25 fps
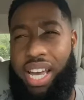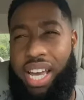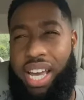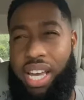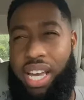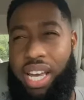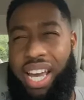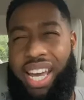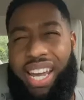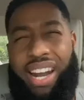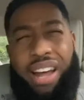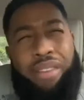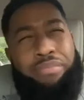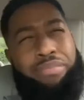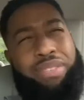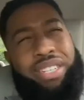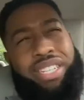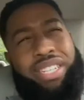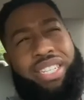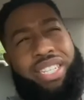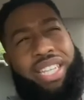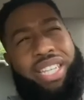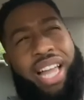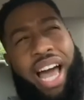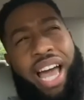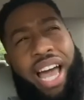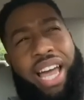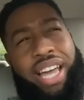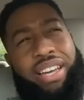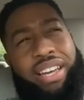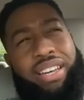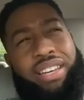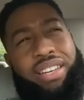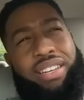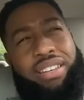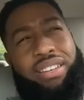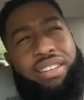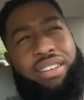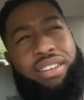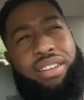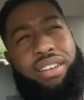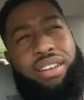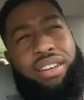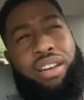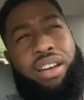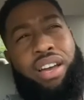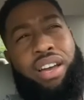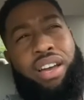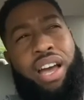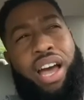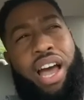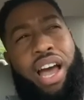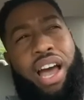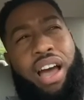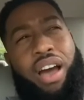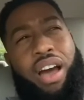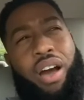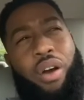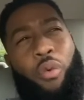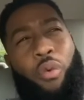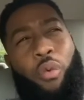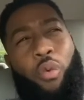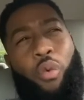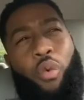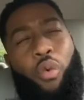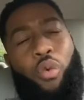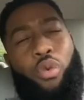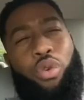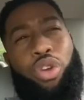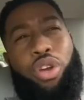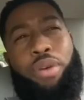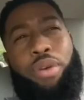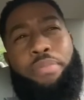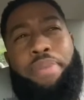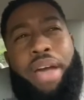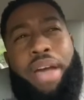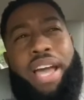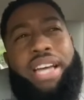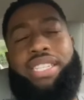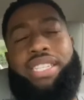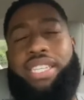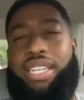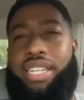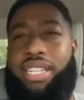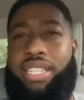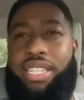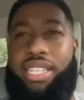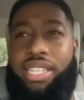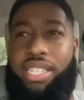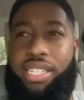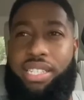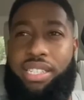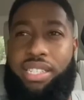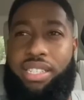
And I'm just like, you're basically